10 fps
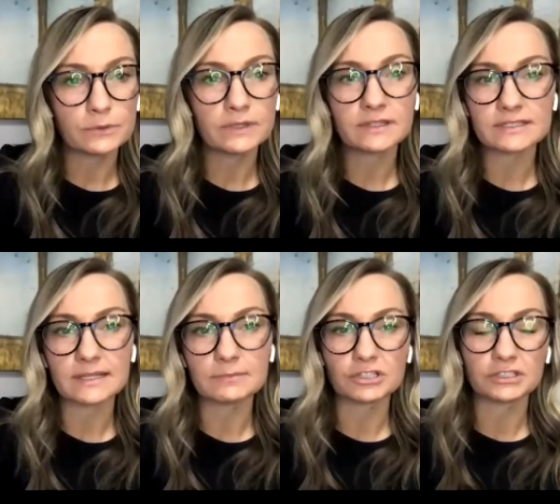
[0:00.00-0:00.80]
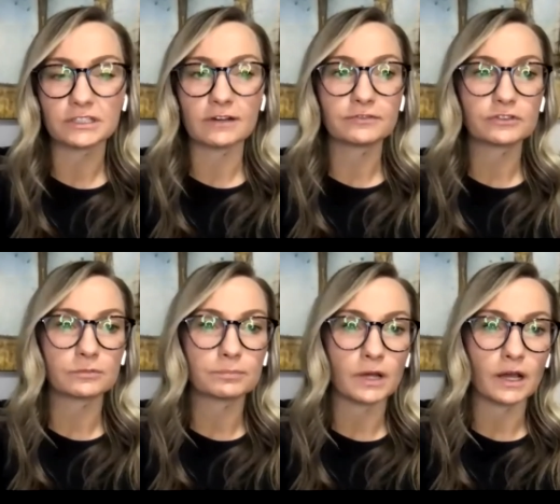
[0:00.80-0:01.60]
Is doing this subject enough
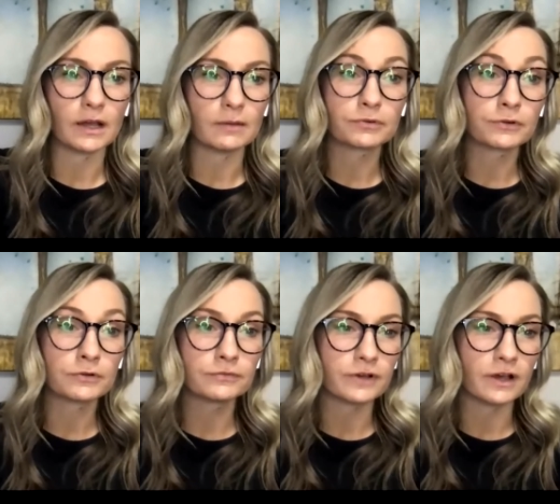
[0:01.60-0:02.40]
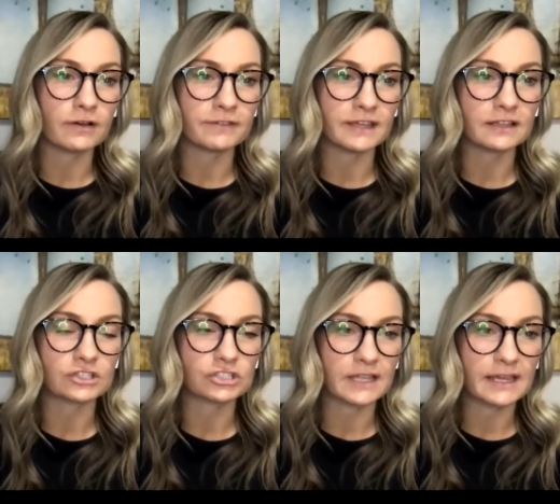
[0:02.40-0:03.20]
to proof of
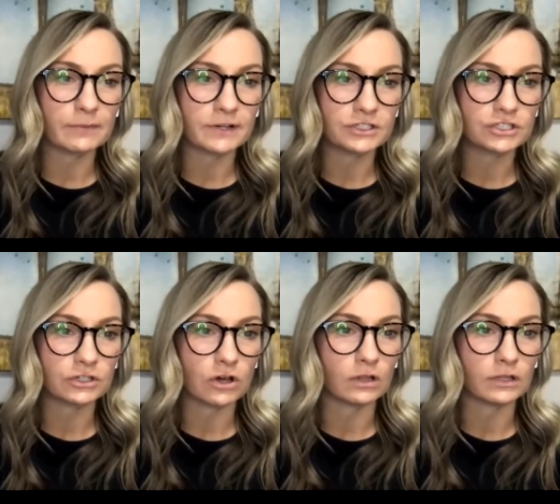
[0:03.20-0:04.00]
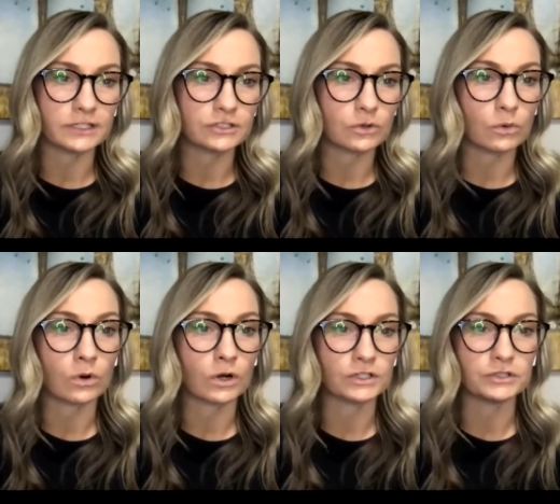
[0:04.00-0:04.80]
English language knowledge,
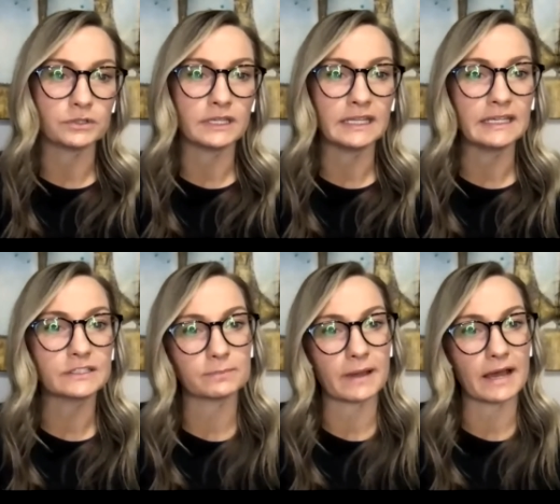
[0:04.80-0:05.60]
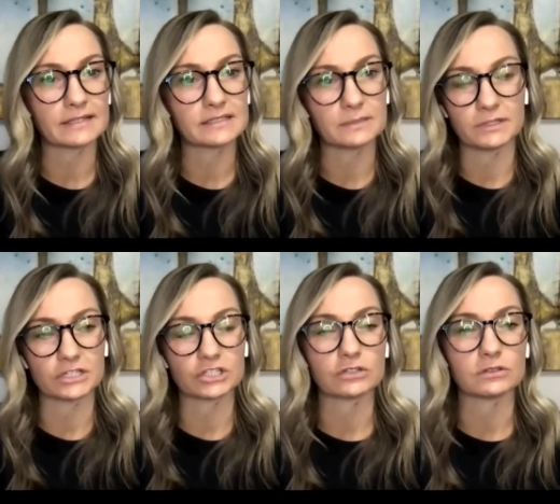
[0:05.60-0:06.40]
or do you need to pass some
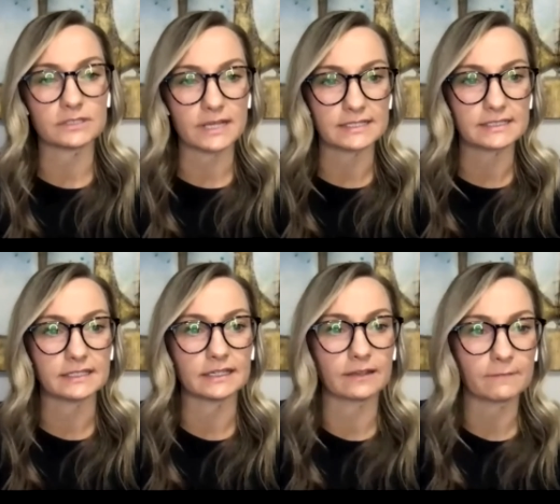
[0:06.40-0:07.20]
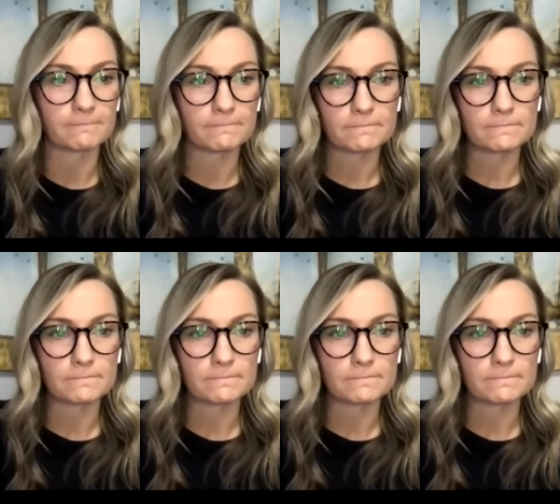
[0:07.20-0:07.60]
additional testing?